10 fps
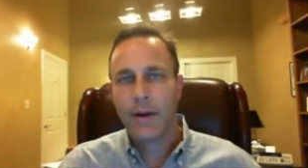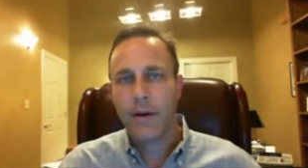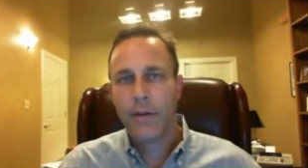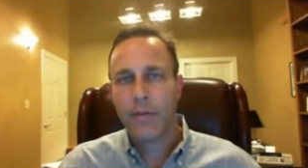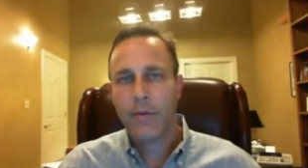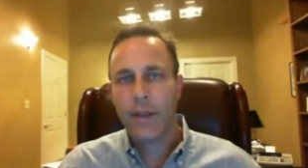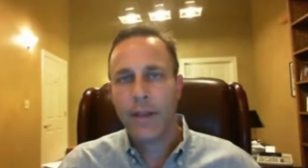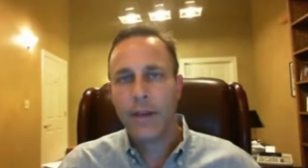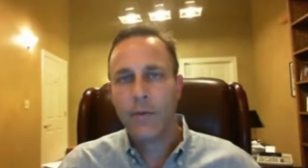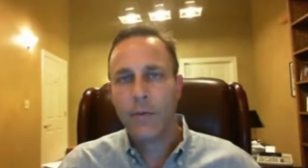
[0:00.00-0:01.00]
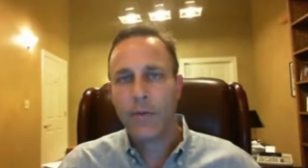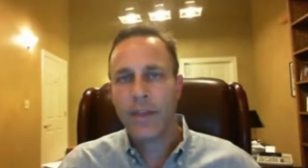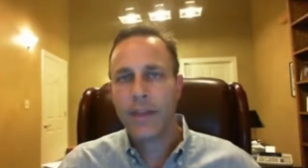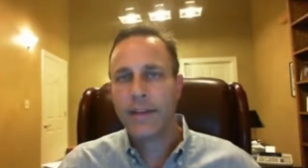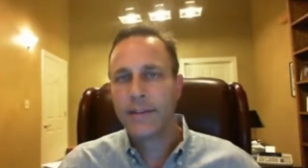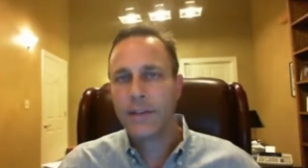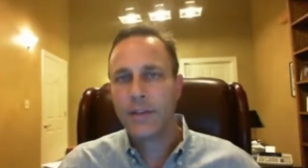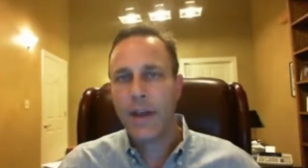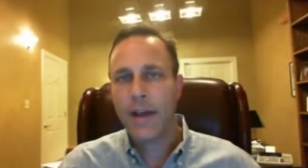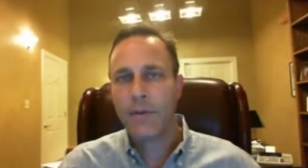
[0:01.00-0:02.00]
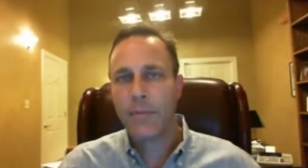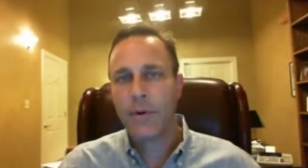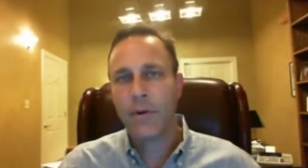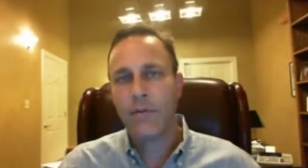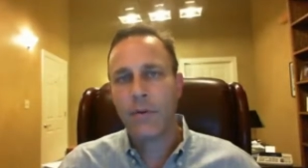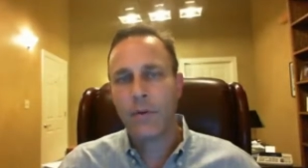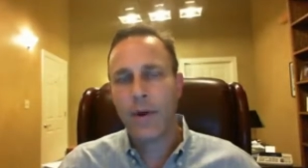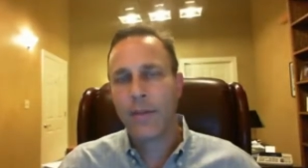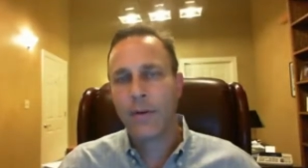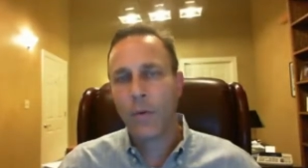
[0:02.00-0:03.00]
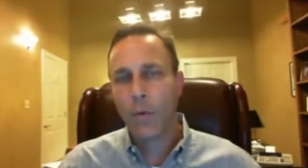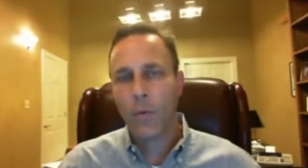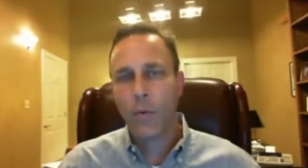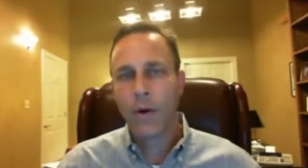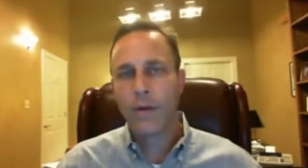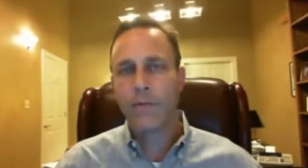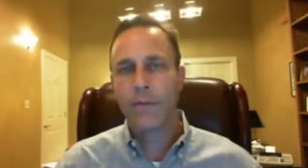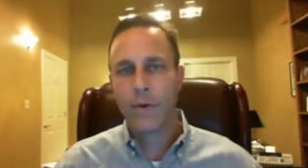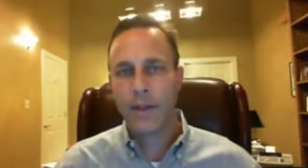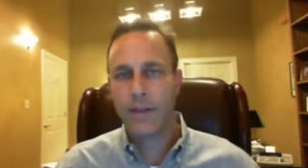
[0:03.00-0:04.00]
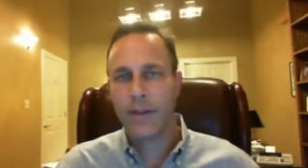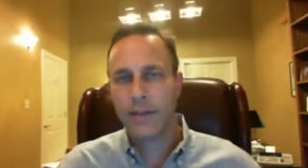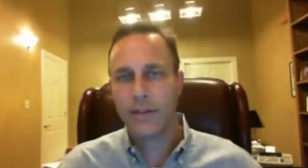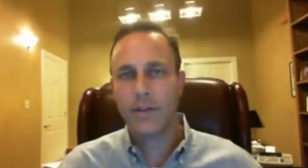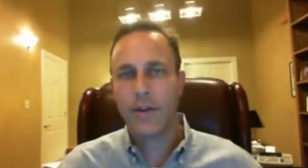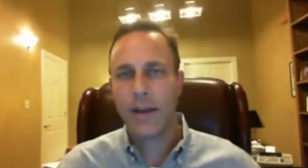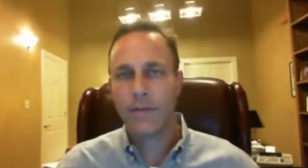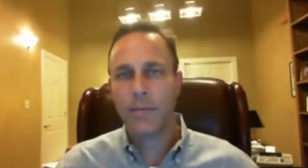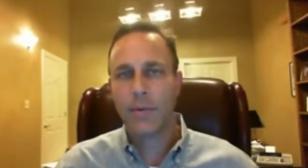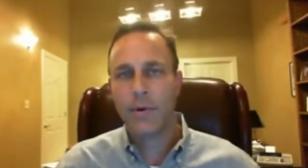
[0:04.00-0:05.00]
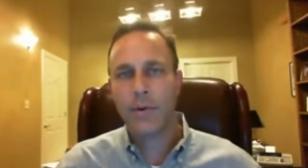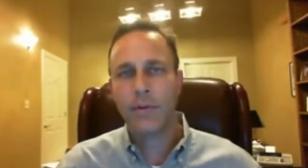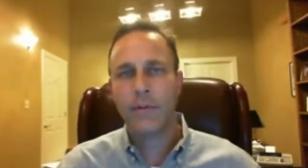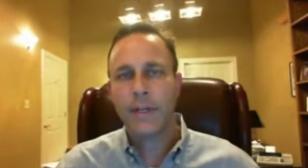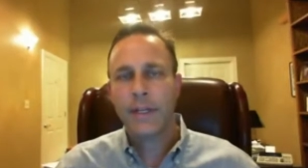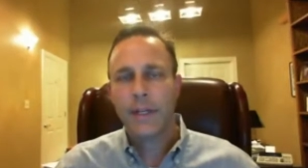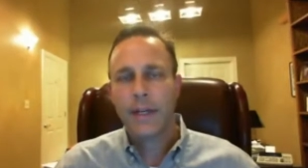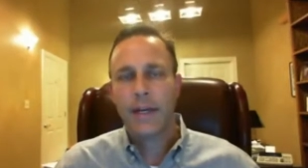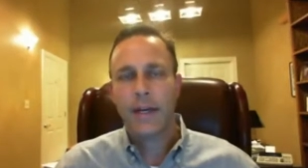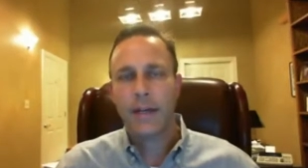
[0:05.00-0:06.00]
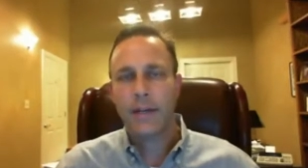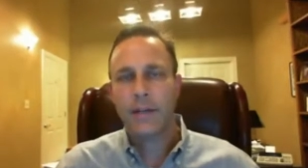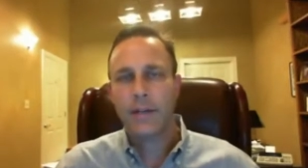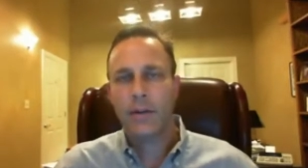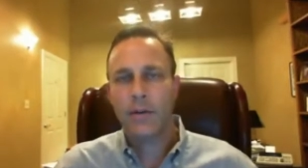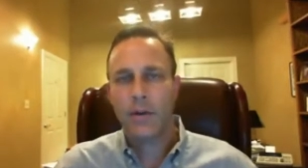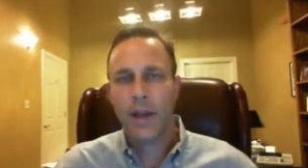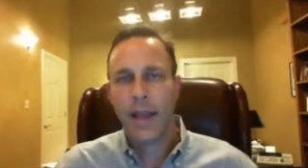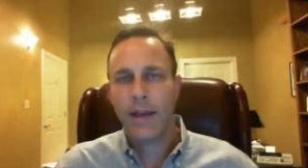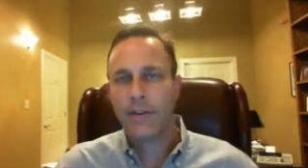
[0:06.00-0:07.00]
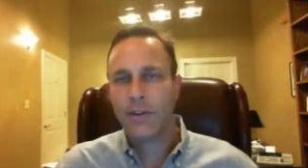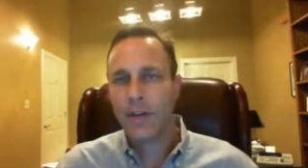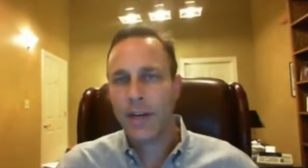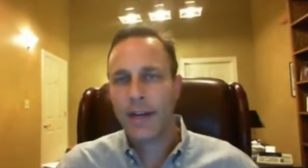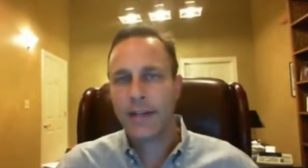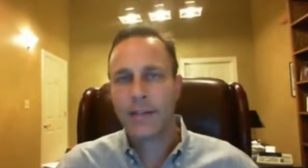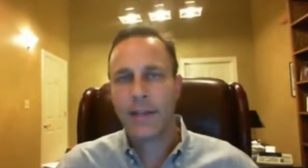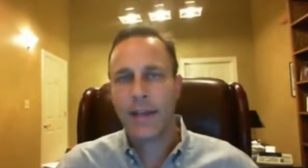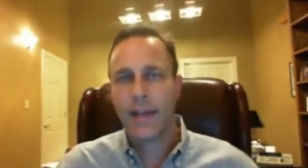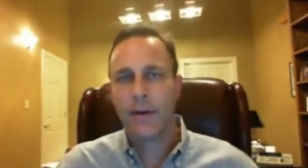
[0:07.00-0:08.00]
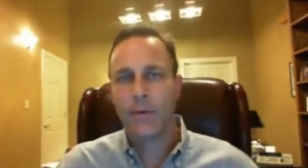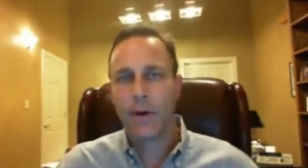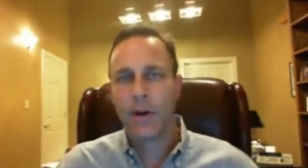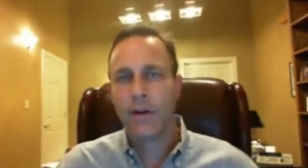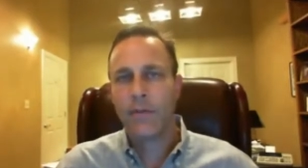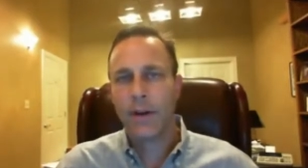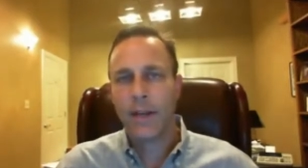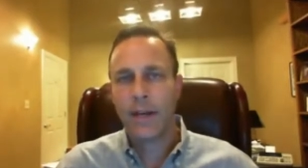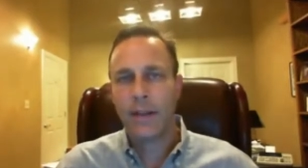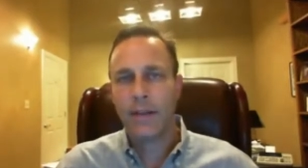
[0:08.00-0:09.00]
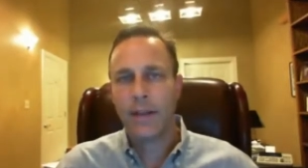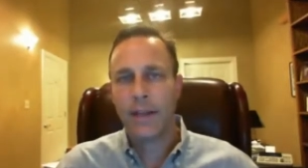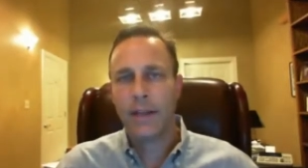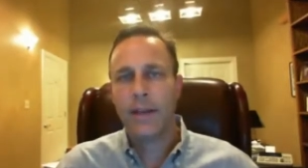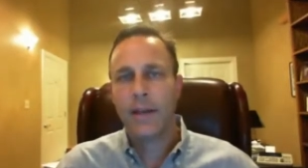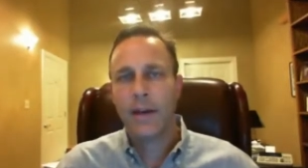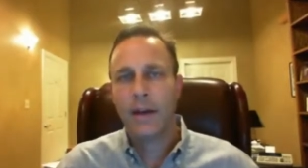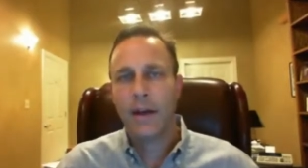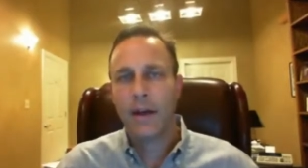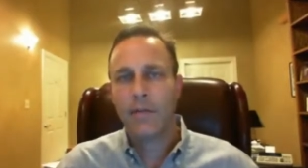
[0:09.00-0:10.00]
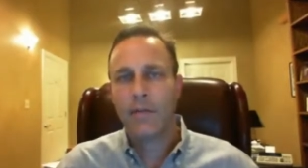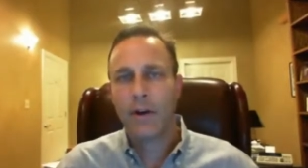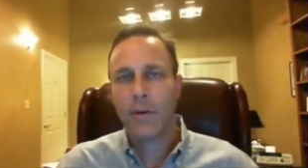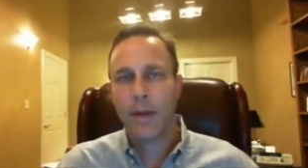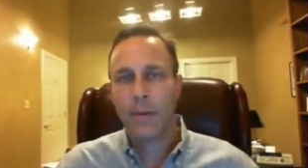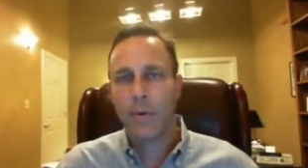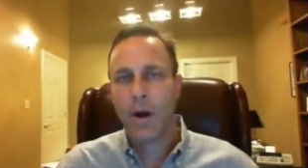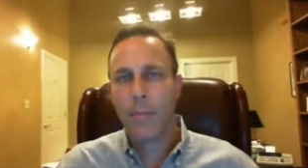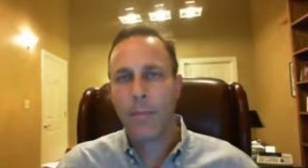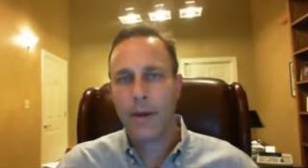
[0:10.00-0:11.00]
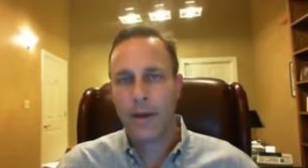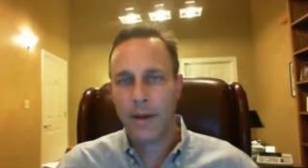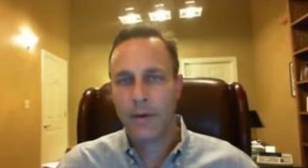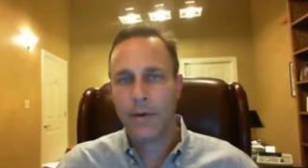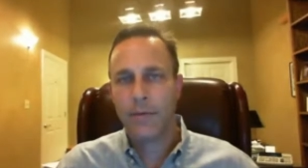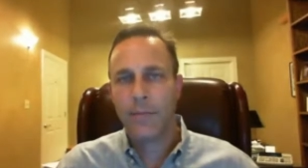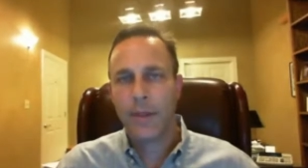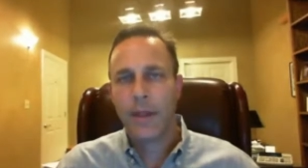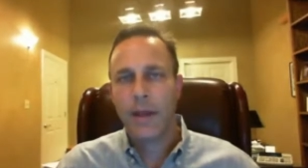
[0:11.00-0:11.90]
There are three things that you have to prove, or rather one of three things that you have to prove to have a chance at recovering anything from a property owner.